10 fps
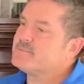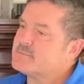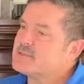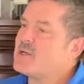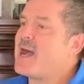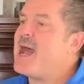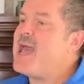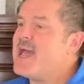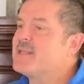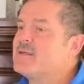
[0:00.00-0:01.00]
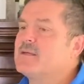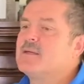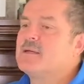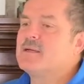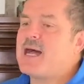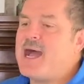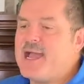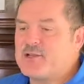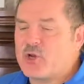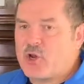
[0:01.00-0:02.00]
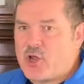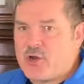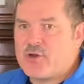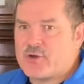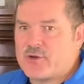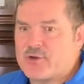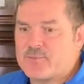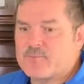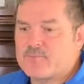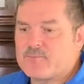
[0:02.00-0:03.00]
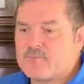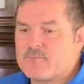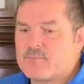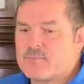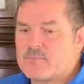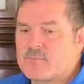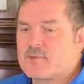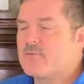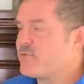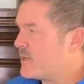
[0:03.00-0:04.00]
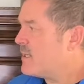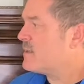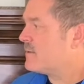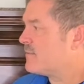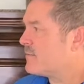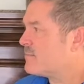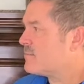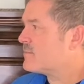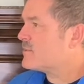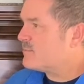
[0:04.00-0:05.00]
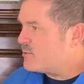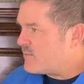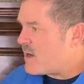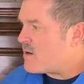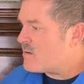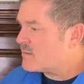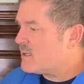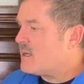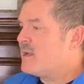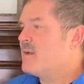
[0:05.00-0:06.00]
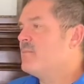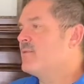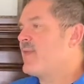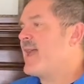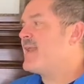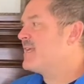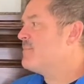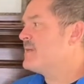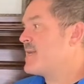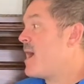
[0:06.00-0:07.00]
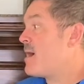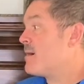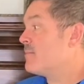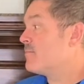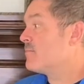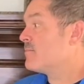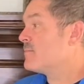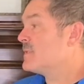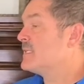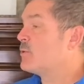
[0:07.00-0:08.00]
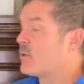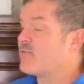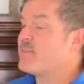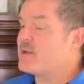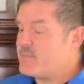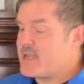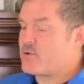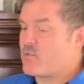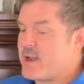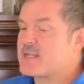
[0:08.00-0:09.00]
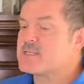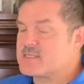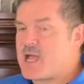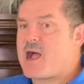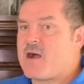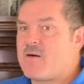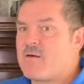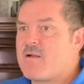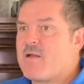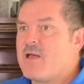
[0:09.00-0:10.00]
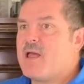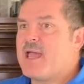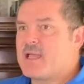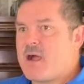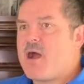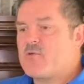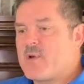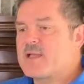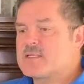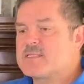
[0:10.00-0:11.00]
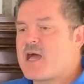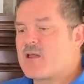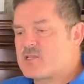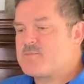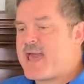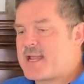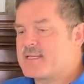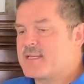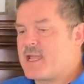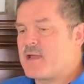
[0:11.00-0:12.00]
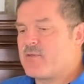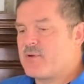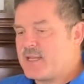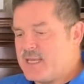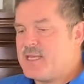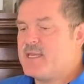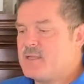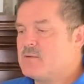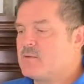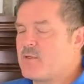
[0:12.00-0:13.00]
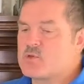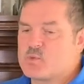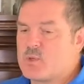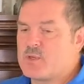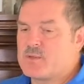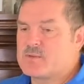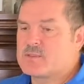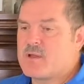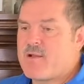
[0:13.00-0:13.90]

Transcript: So I had to learn to forgive, to move on. But they had to give me time in order for me to be able to reconcile. And God reconciled us back together, and He healed those wounds.